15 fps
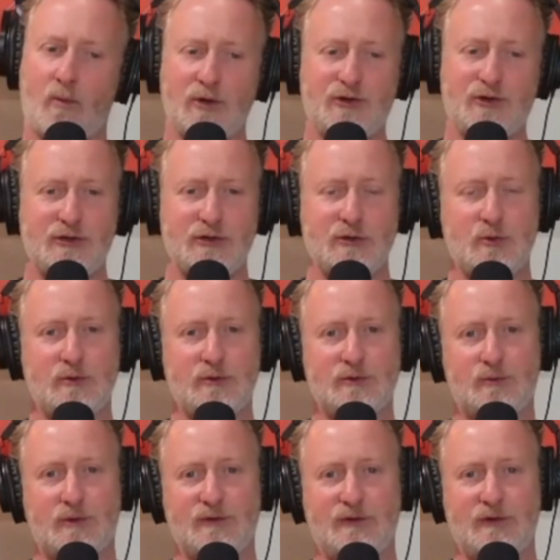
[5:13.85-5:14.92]
Once you
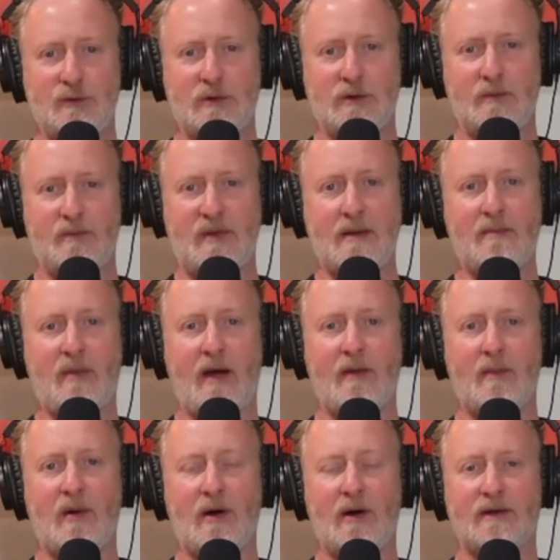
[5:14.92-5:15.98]
were bitten by
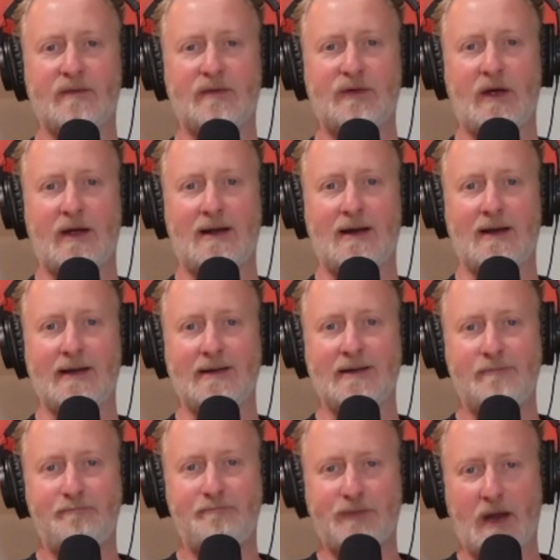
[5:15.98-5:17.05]
the bug of
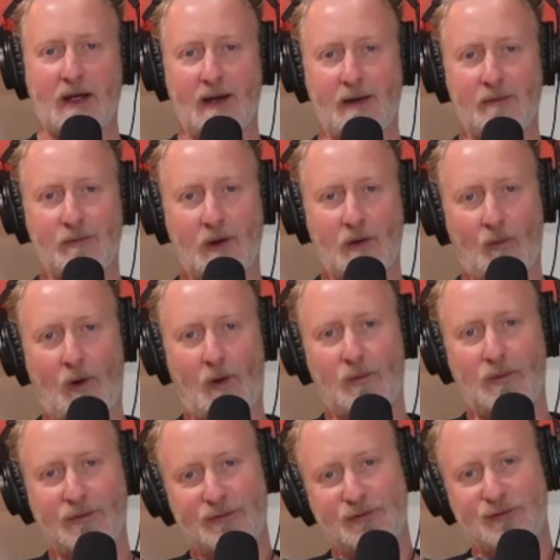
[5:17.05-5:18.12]
cycling, what
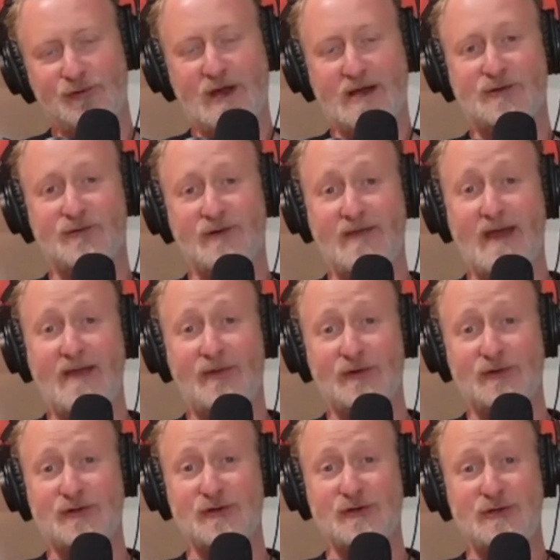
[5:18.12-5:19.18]
was the trajectory then
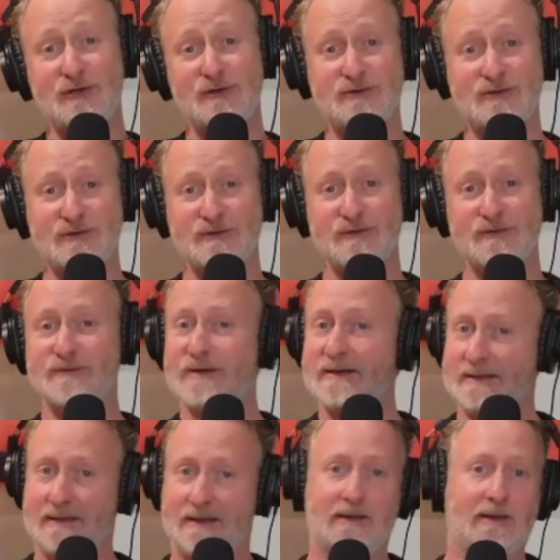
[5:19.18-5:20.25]
that took you to,
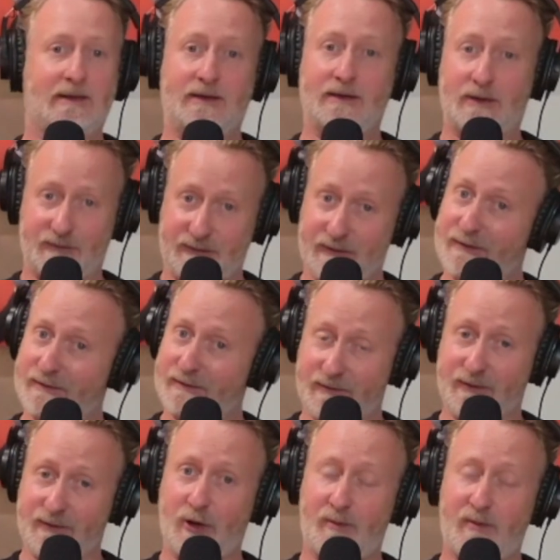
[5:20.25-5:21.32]
to
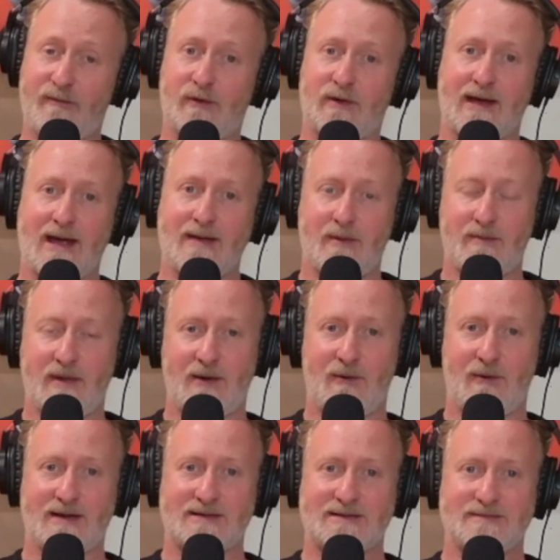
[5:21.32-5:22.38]
the top of your game in many
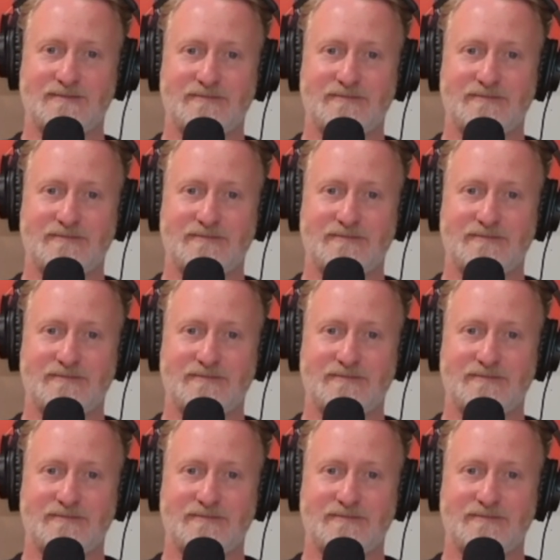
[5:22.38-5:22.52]
ways?